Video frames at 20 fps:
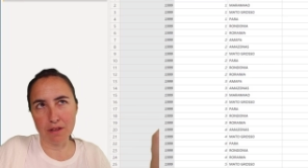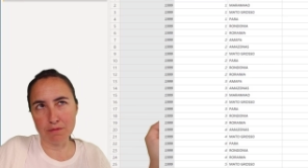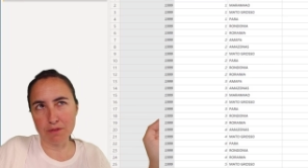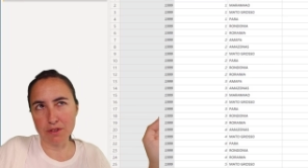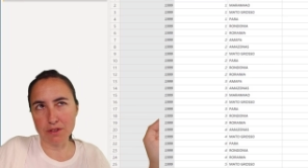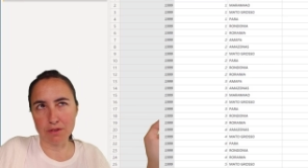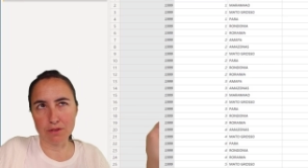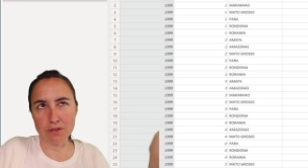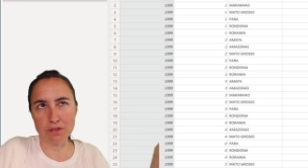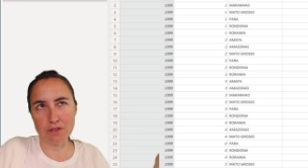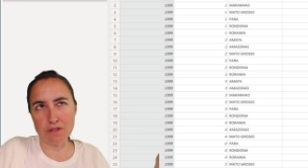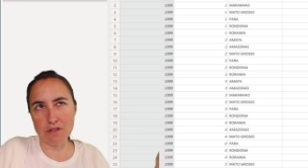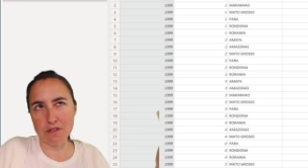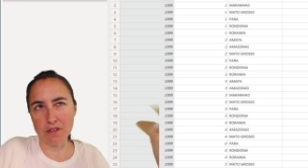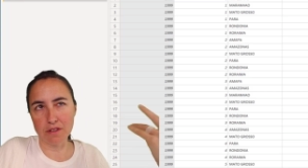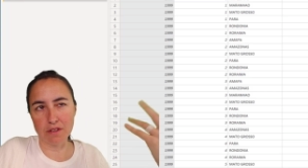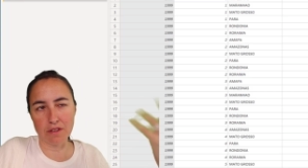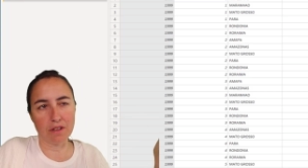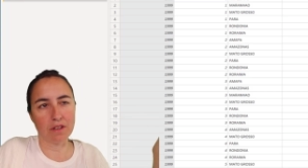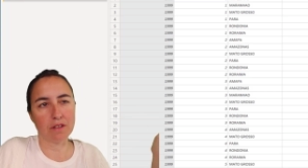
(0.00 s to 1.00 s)
Amazons or
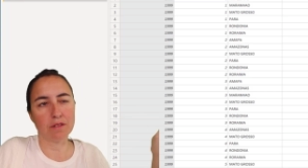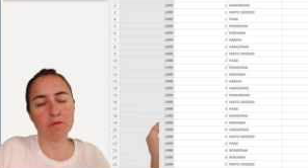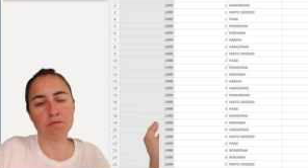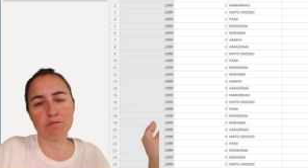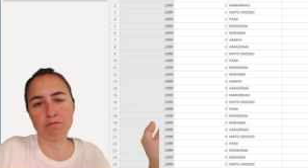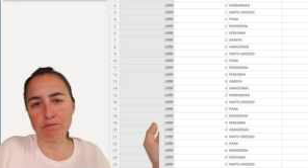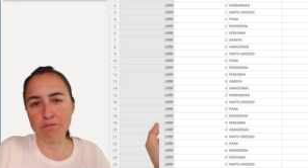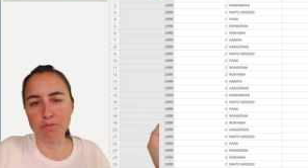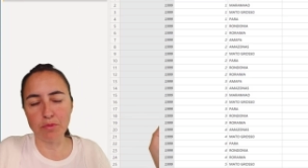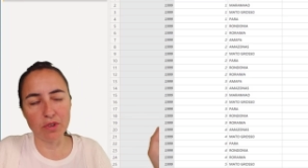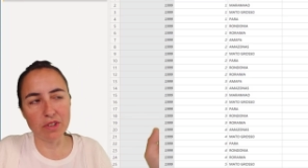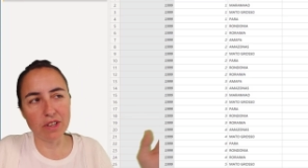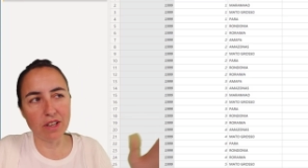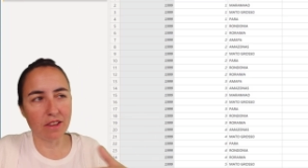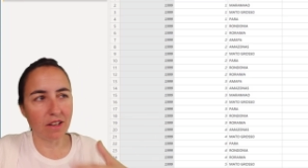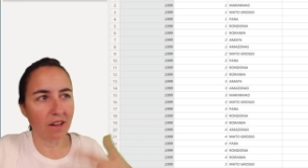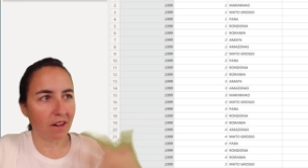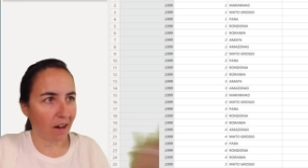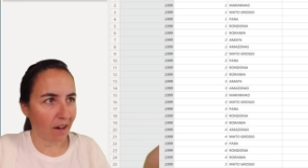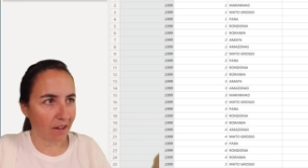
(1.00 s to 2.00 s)
something and point it
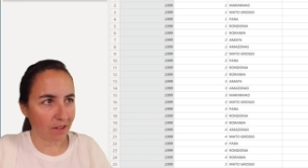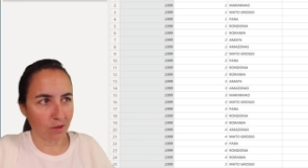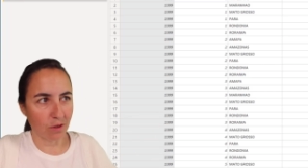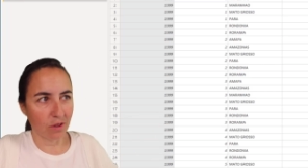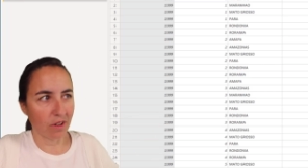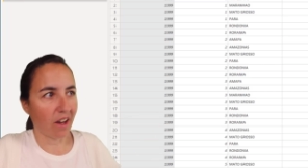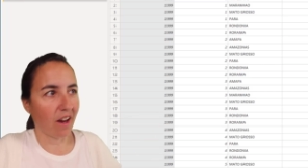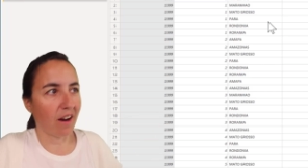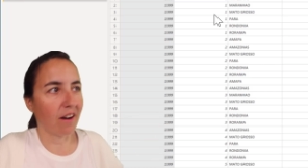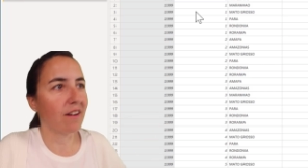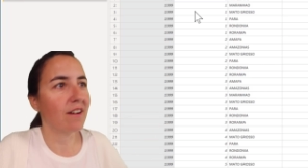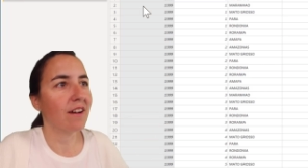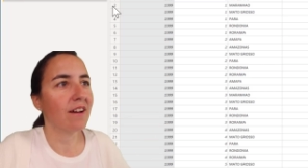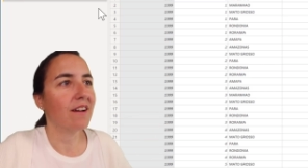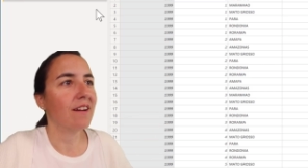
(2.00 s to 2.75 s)
there. I don't care.